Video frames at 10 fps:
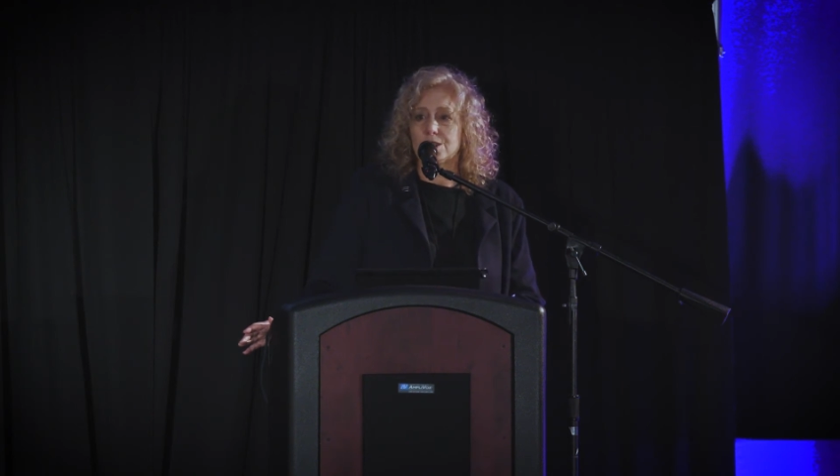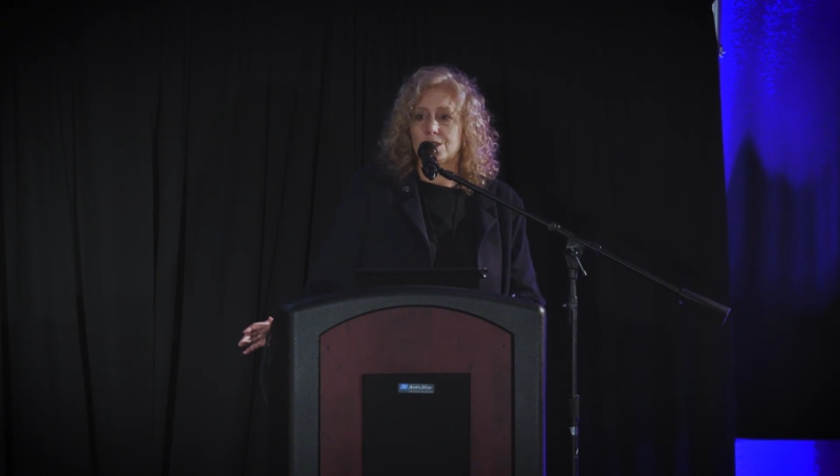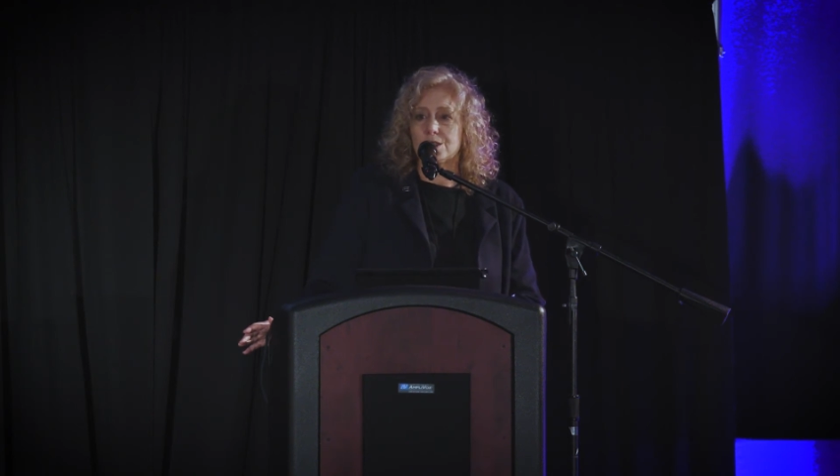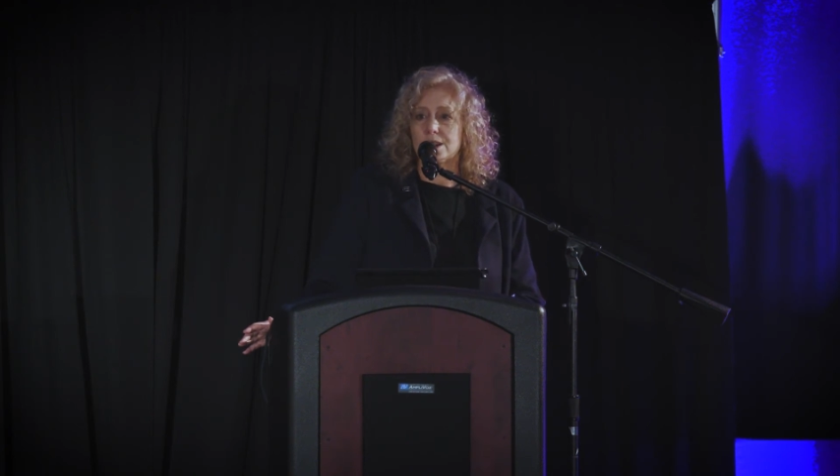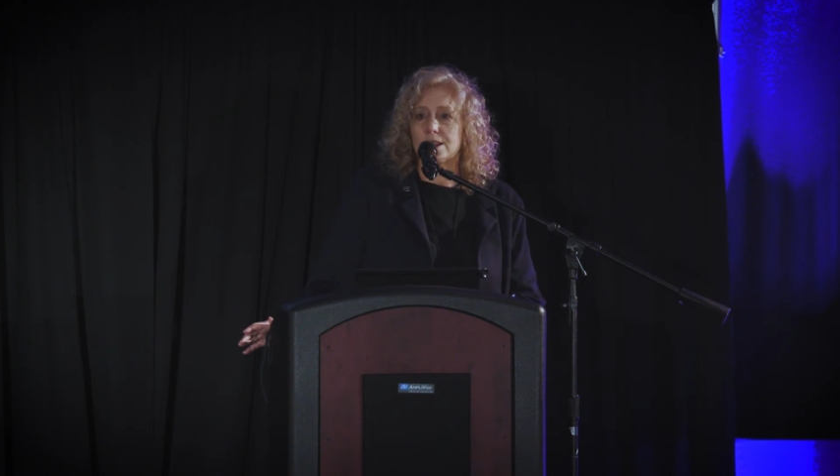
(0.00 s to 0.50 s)
to
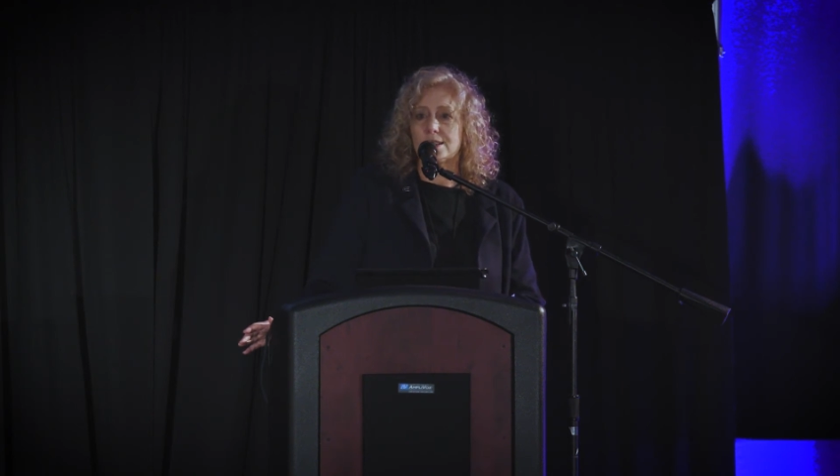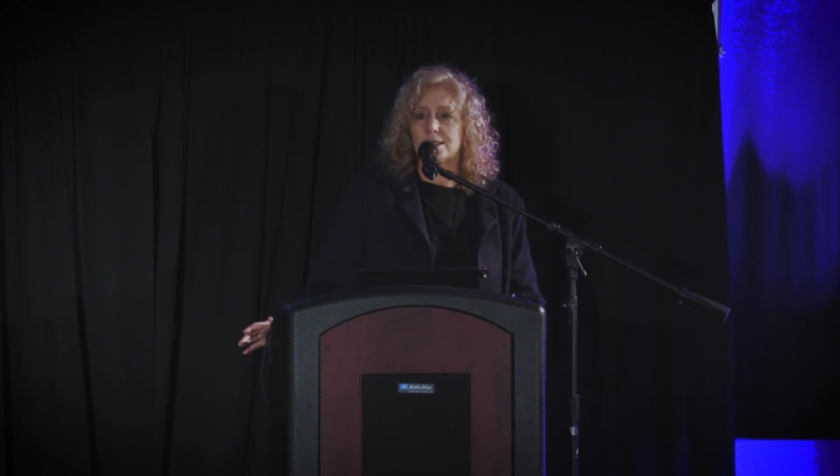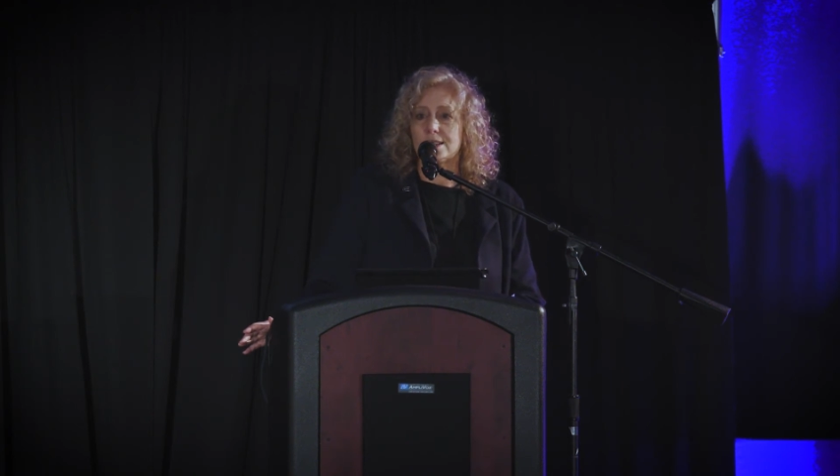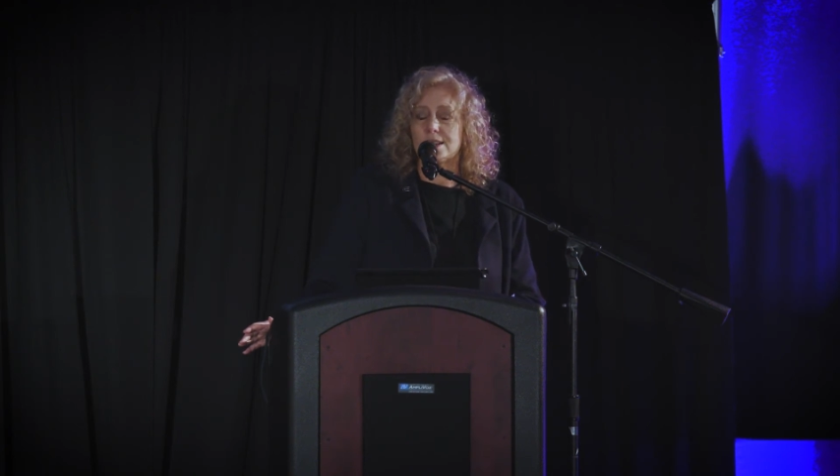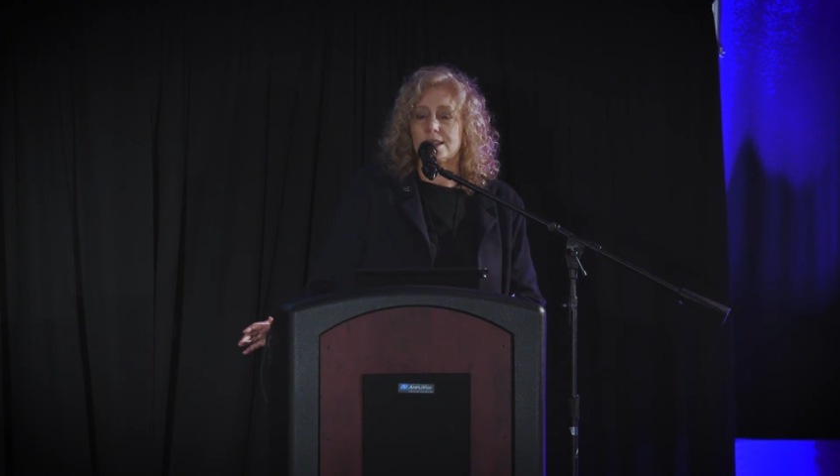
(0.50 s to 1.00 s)
start
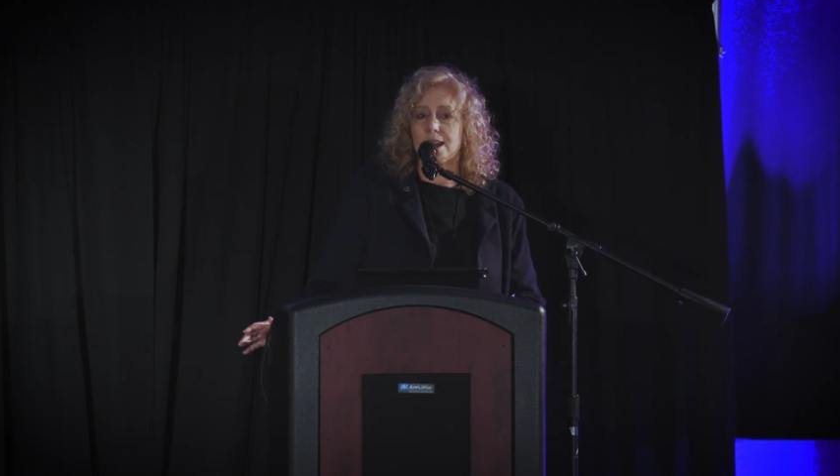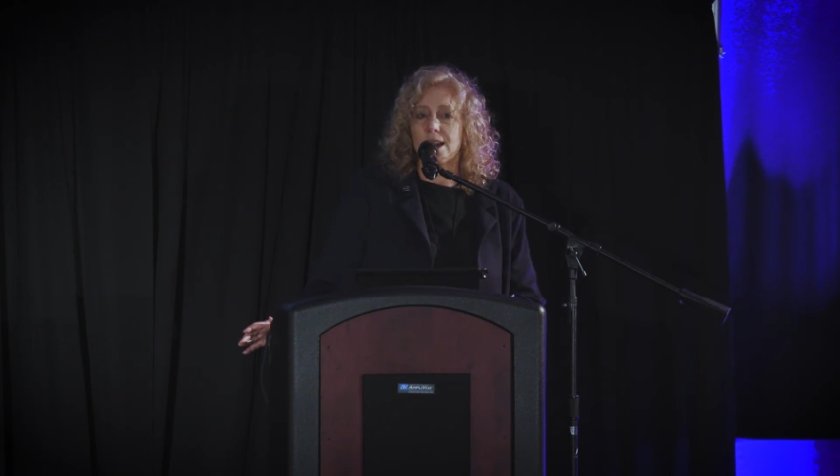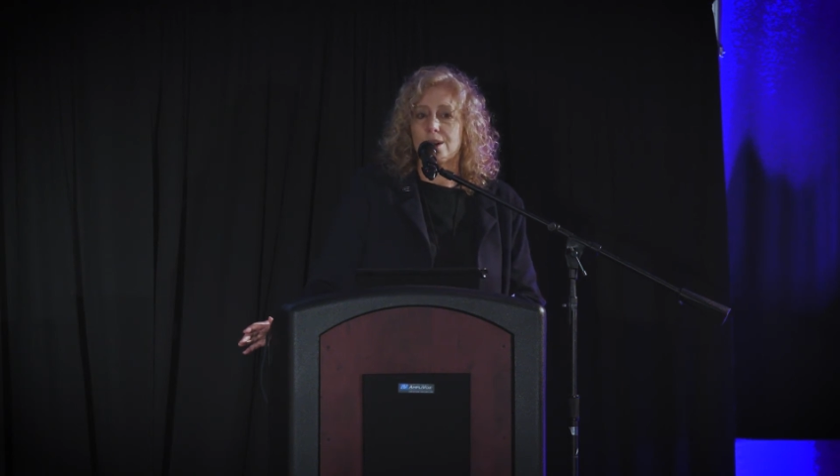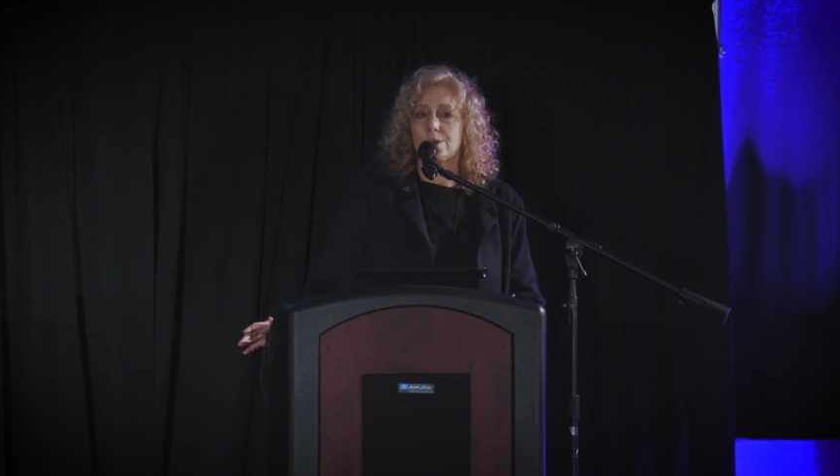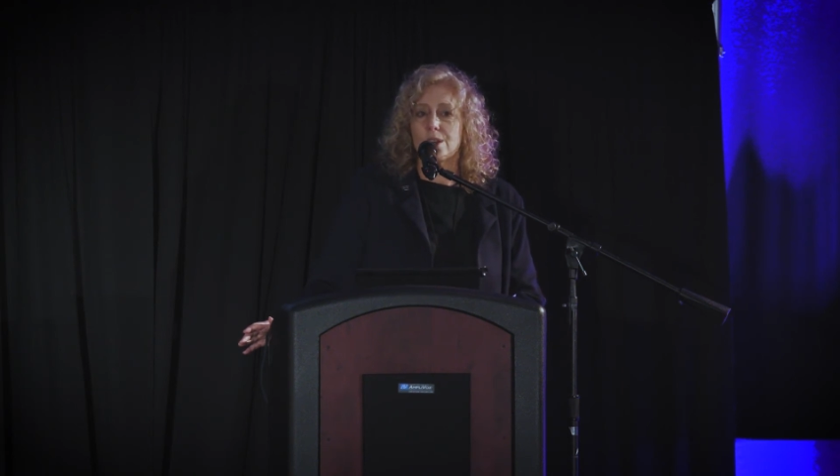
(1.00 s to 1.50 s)
understanding
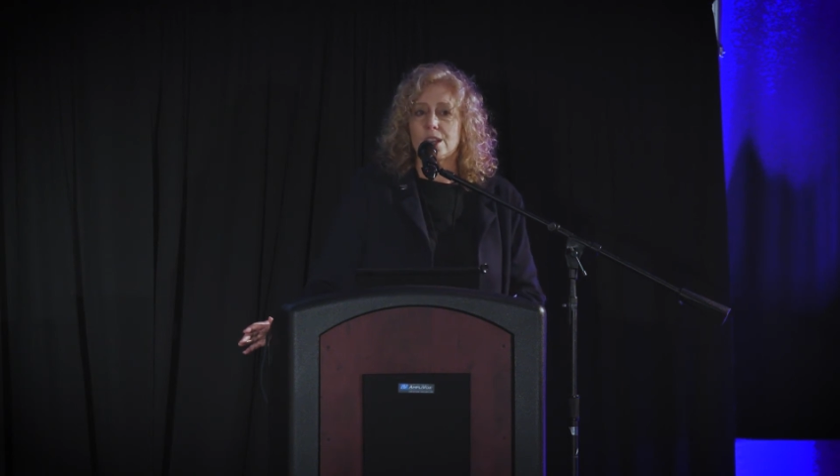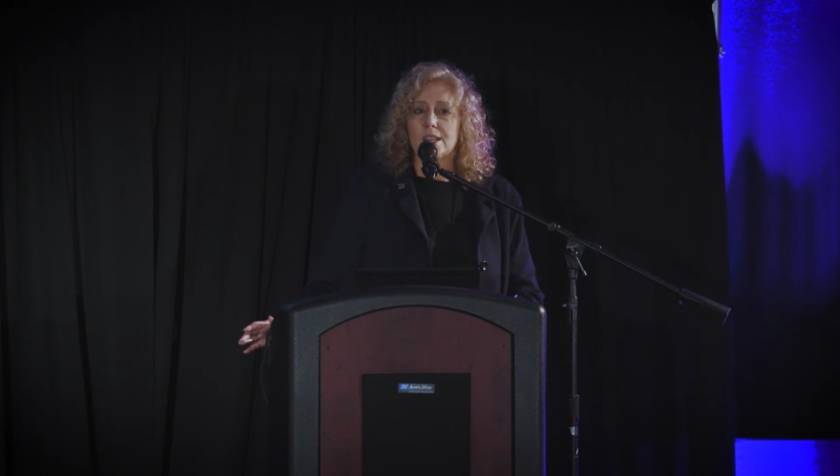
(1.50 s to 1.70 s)
how